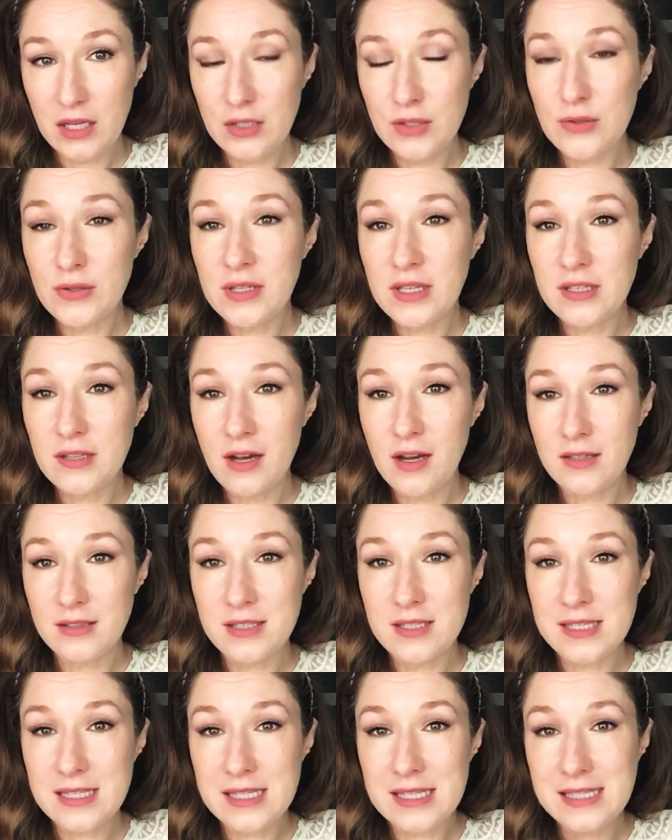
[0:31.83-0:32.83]
During an
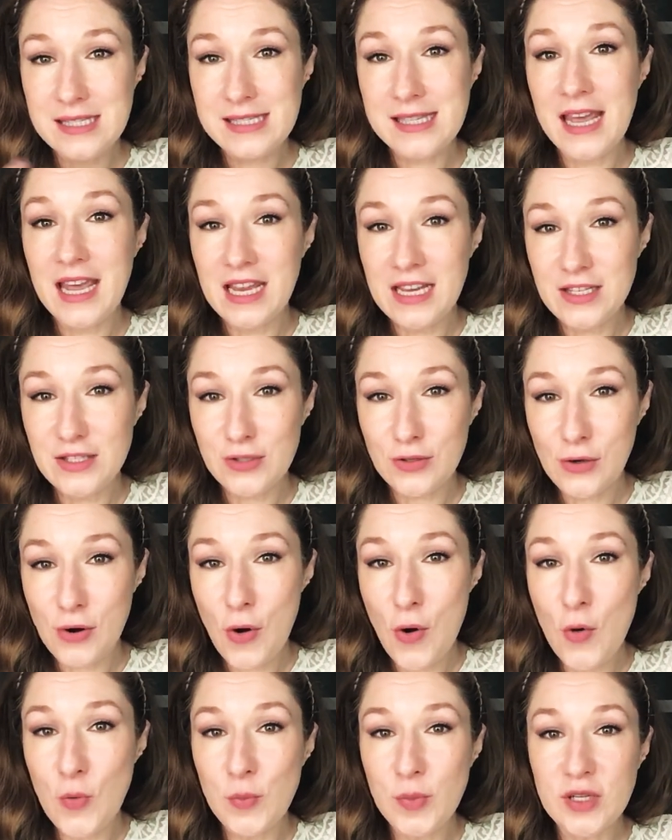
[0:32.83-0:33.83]
artist's date, you
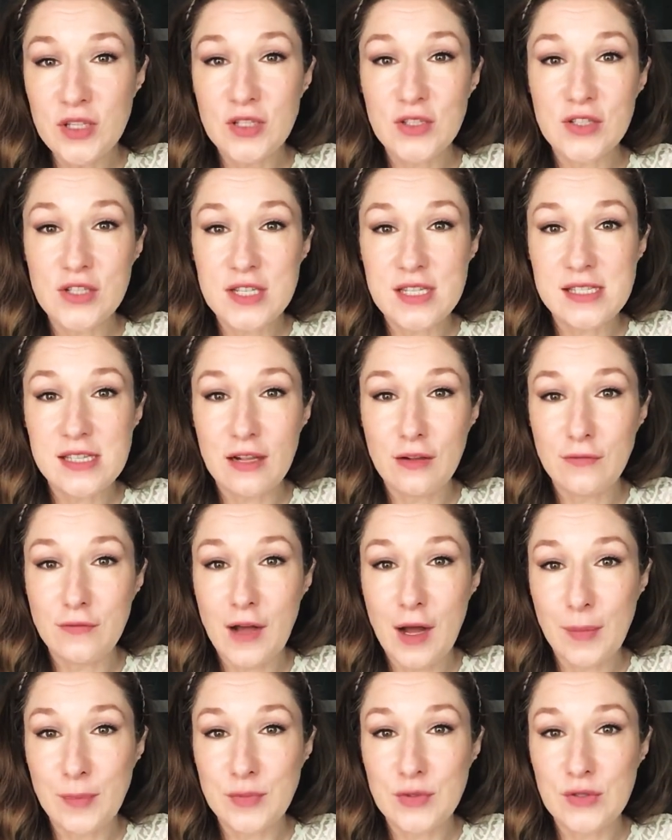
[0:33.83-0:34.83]
open yourself
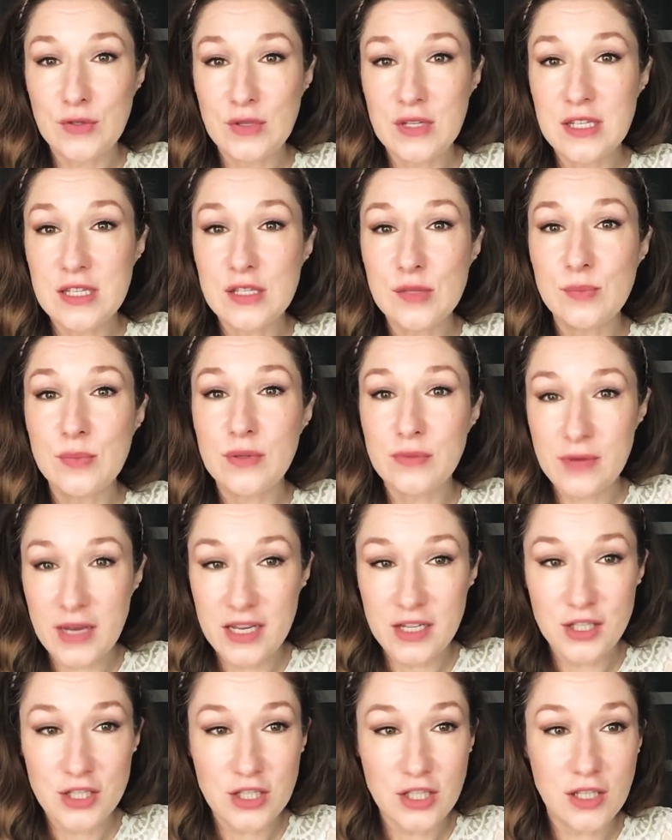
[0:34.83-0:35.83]
up to
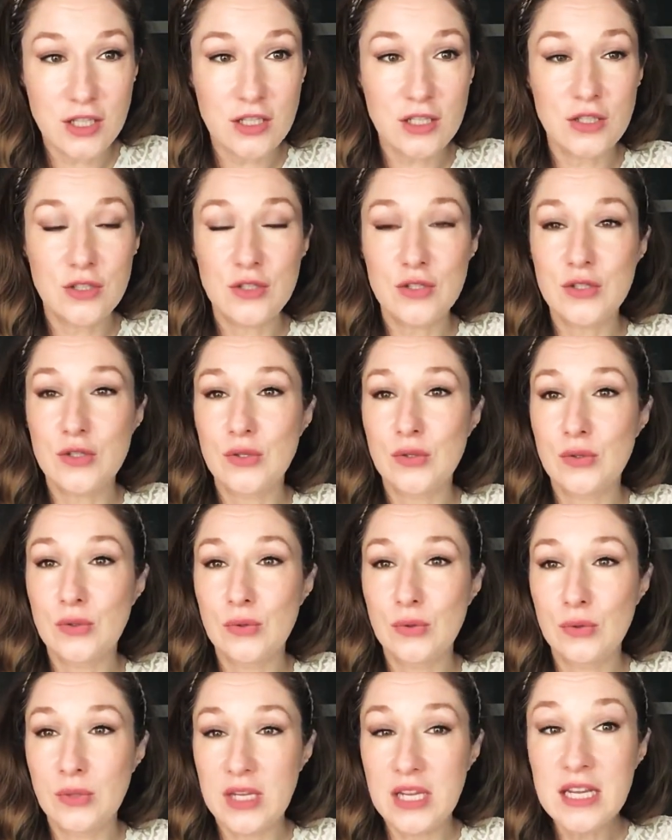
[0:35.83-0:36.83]
inspiration,
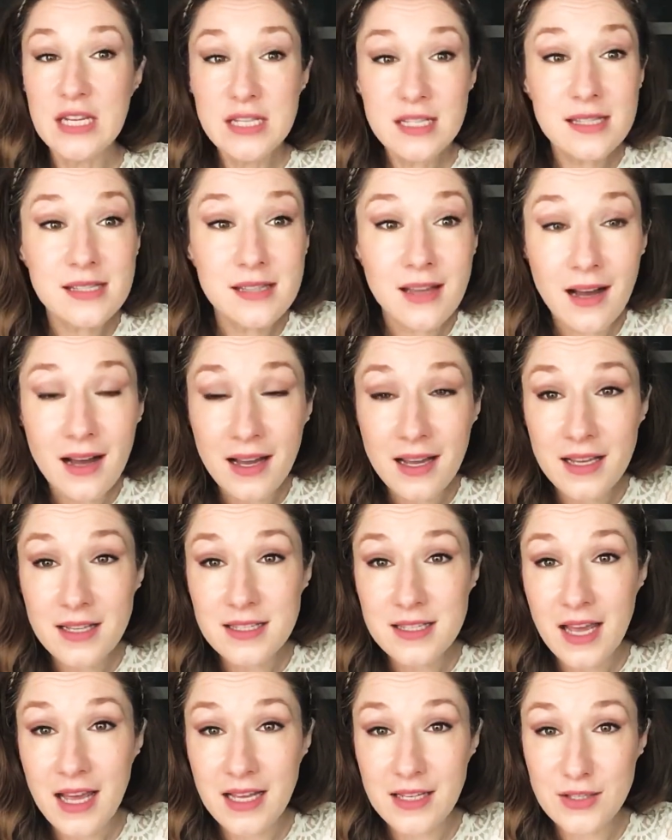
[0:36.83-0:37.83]
to
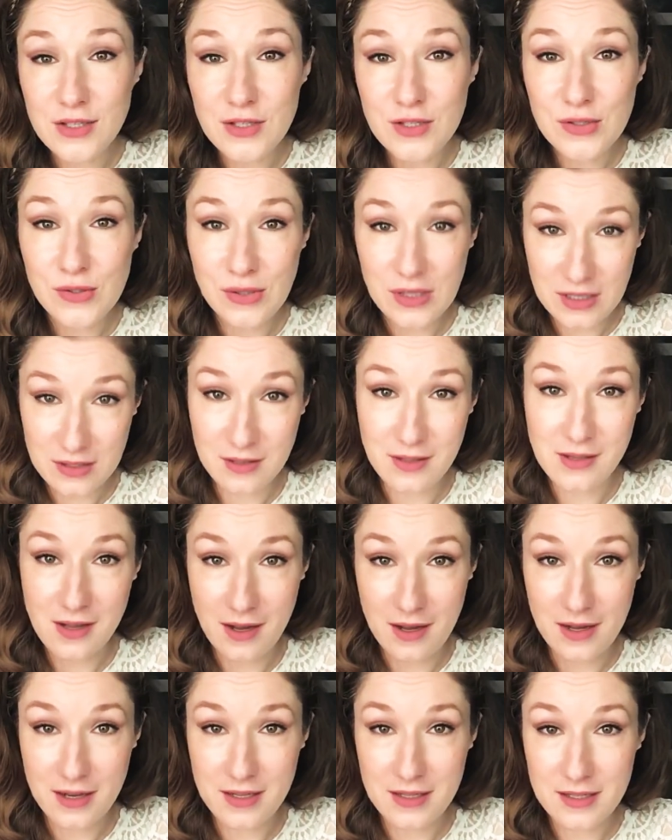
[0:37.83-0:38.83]
insight, and to inner
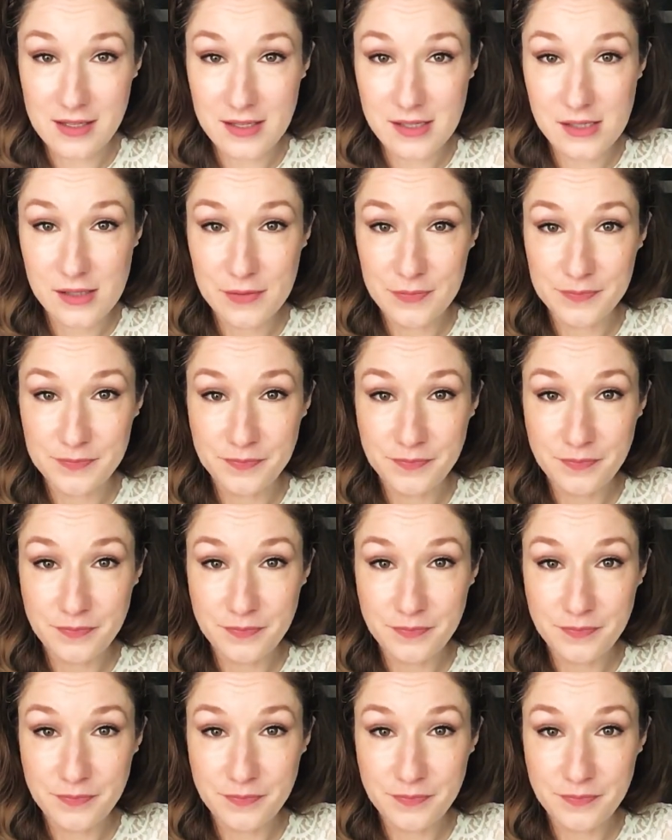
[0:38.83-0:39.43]
guidance.